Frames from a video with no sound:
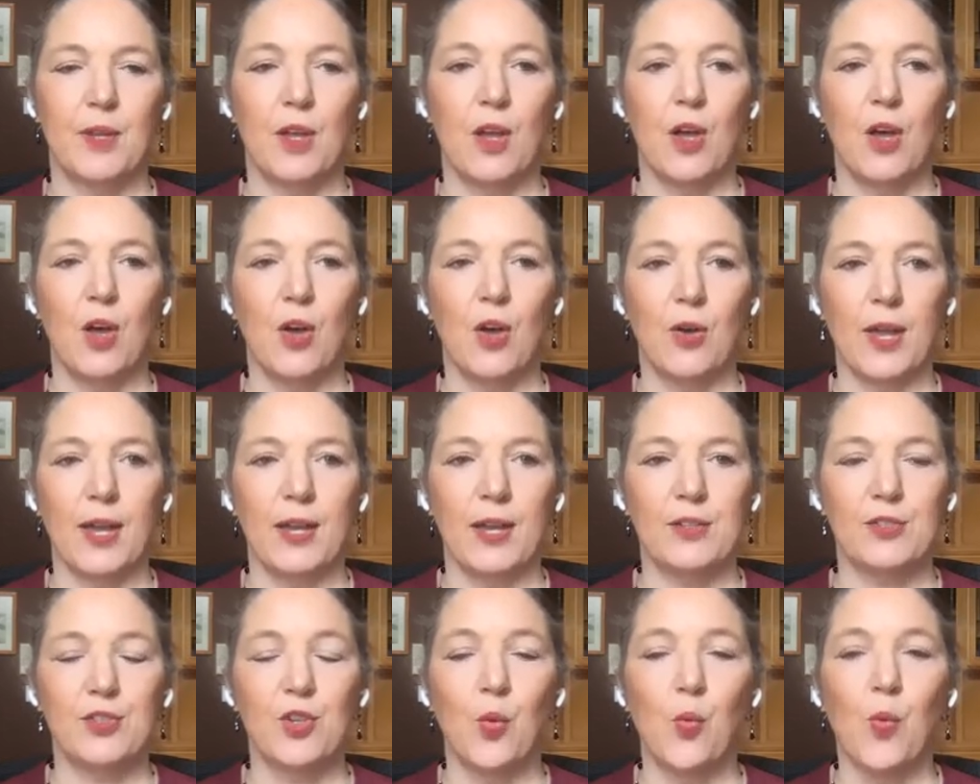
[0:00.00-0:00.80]
Okay,
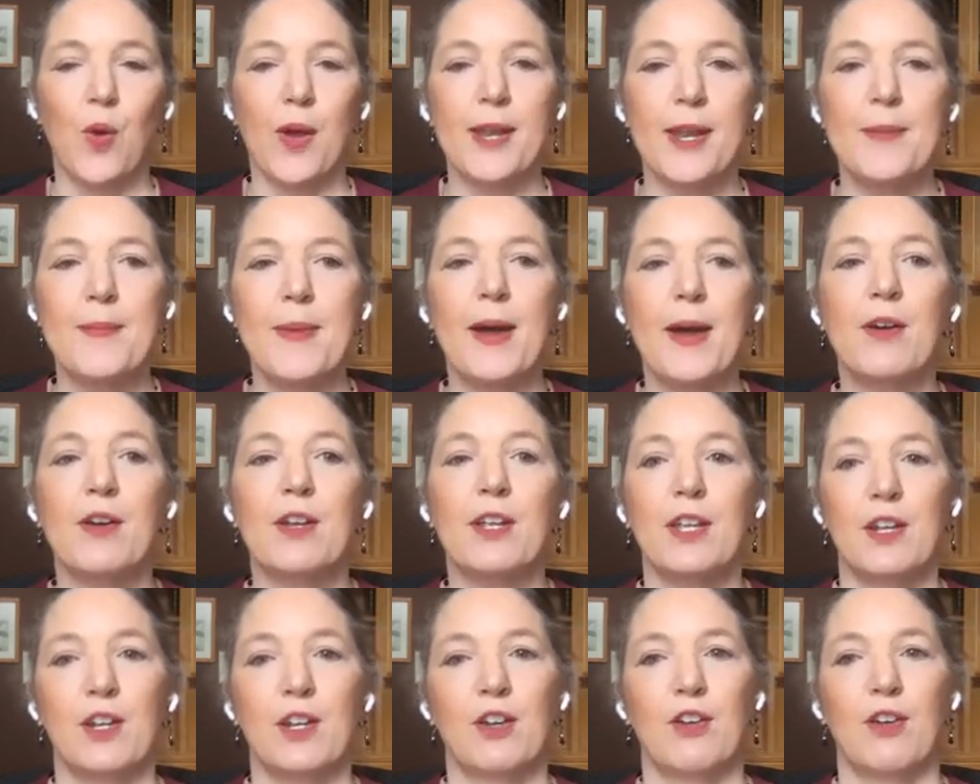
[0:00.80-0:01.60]
so what about
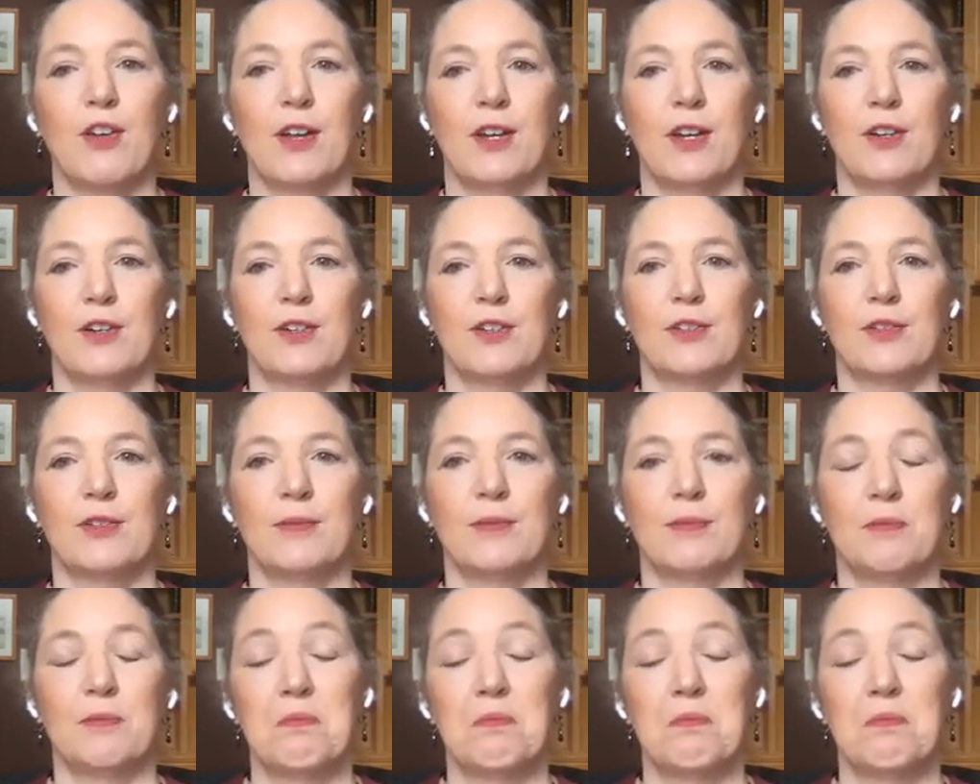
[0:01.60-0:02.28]
integrators?